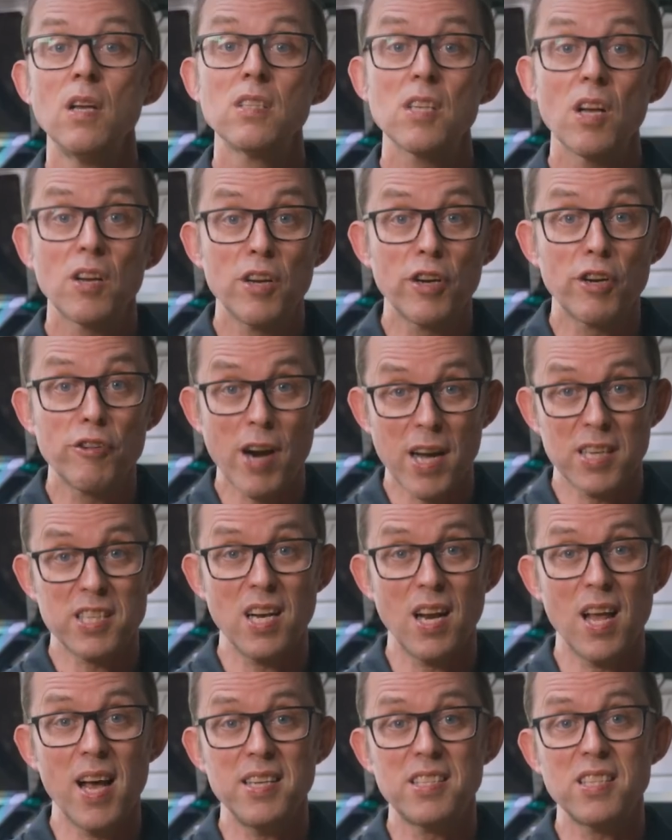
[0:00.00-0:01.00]
So
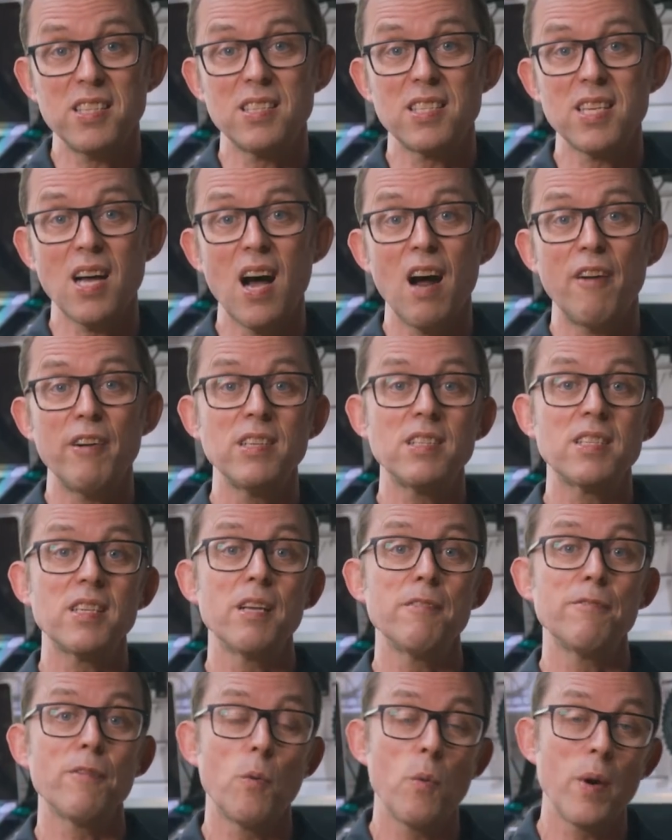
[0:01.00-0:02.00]
congratulations to
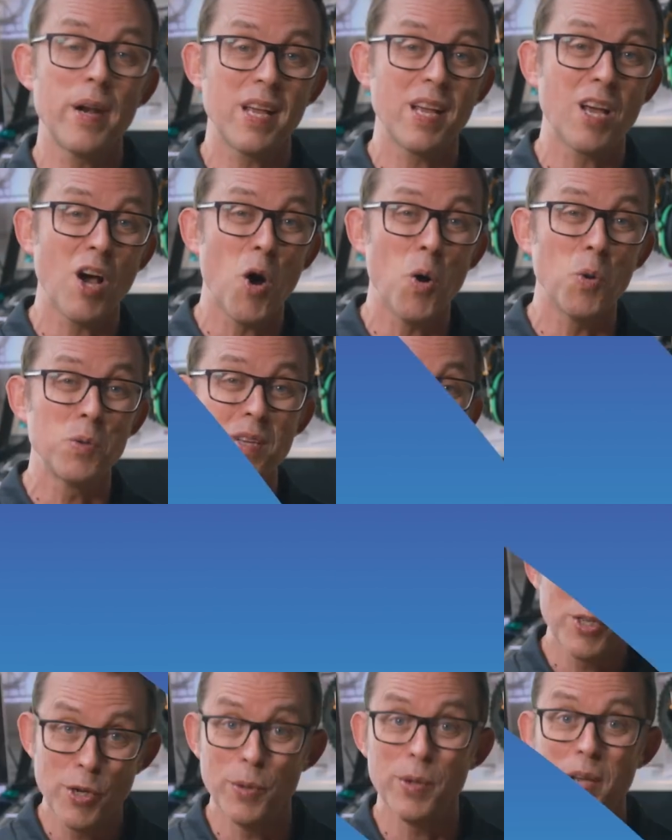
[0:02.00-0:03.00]
REC for winning gold 2